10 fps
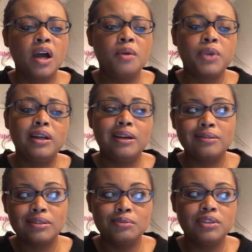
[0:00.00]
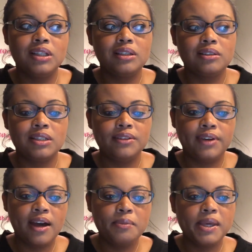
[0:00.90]
Right now it's more like
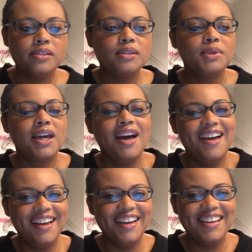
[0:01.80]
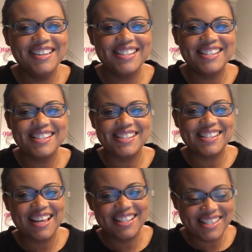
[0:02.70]
35 pounds because this
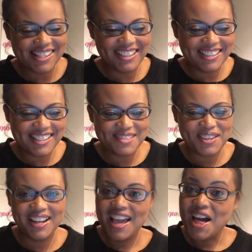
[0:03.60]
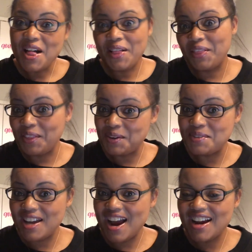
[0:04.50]
is last year, and it's been a little
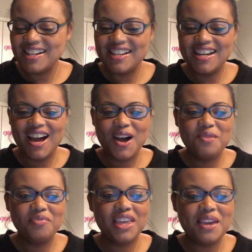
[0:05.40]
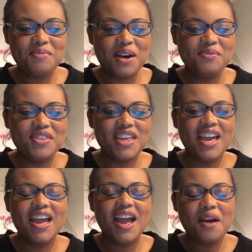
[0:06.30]
bit hard to keep up with
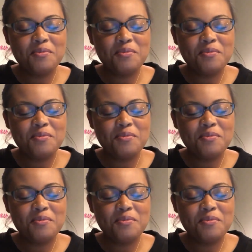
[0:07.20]
it.